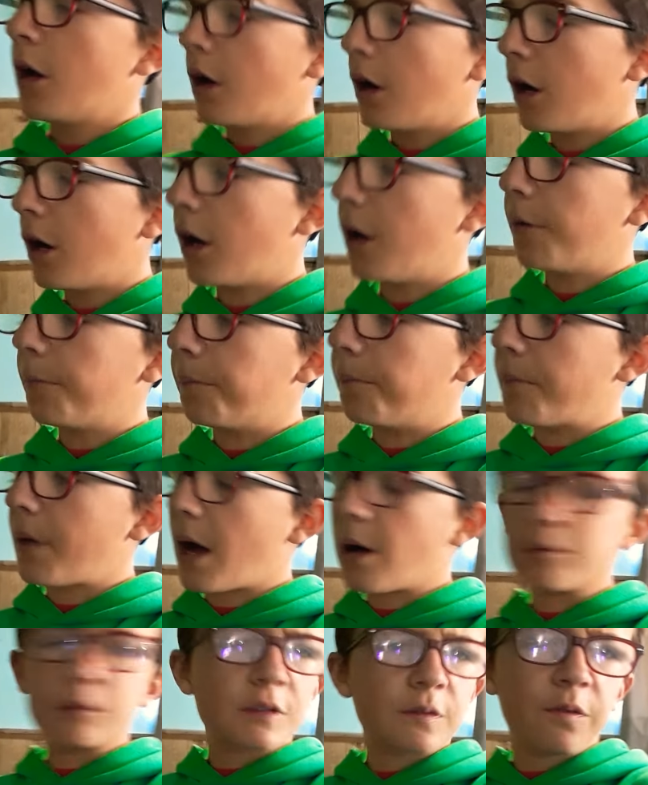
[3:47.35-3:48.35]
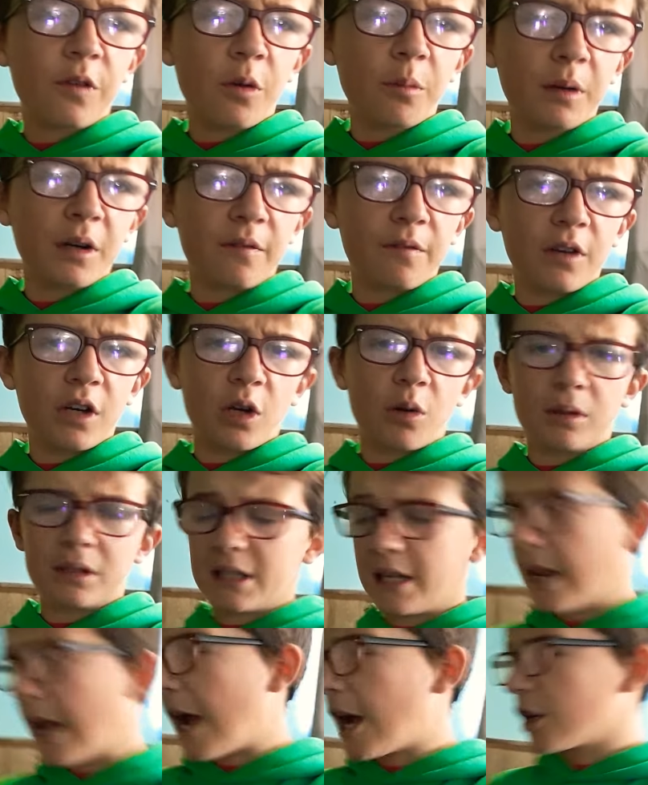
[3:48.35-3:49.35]
Um, I was filming a video
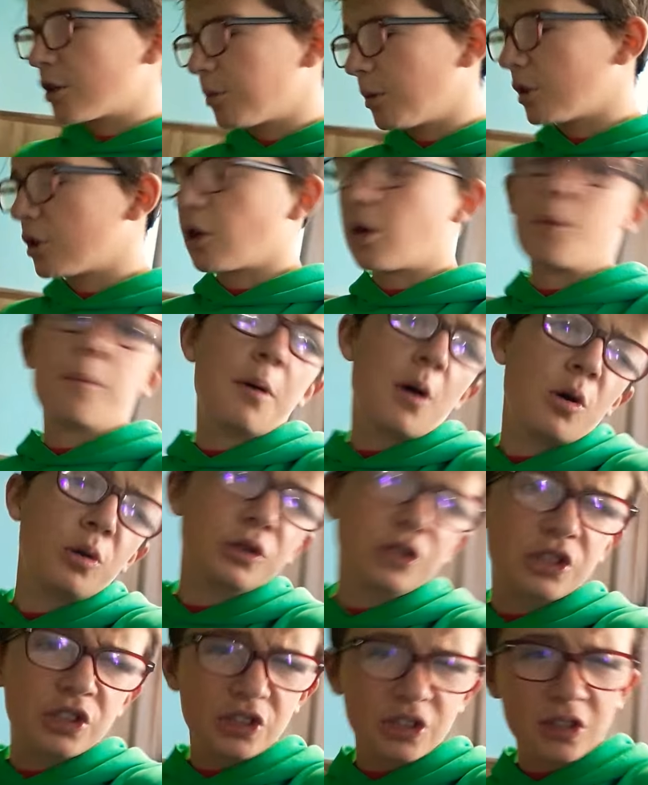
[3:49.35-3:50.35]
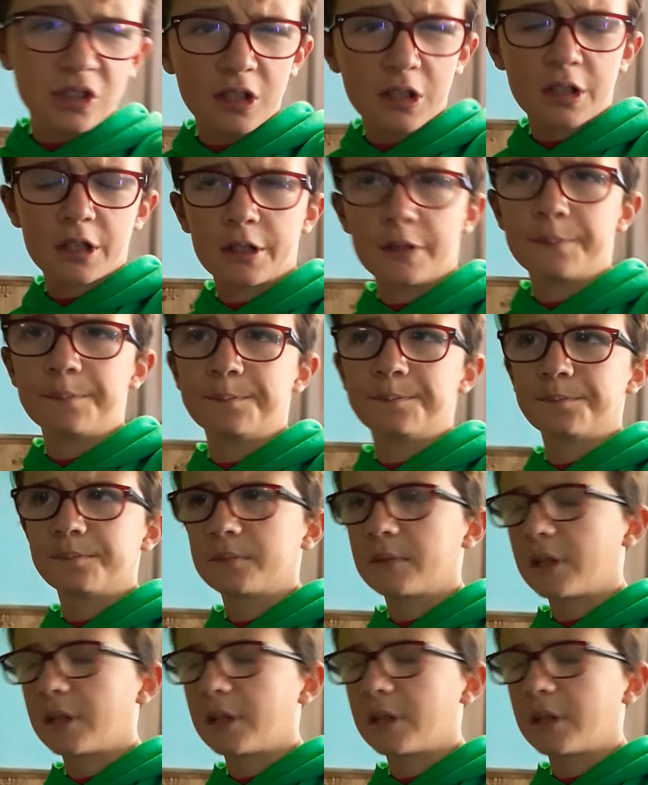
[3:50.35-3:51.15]
with Nash, which I'll post um,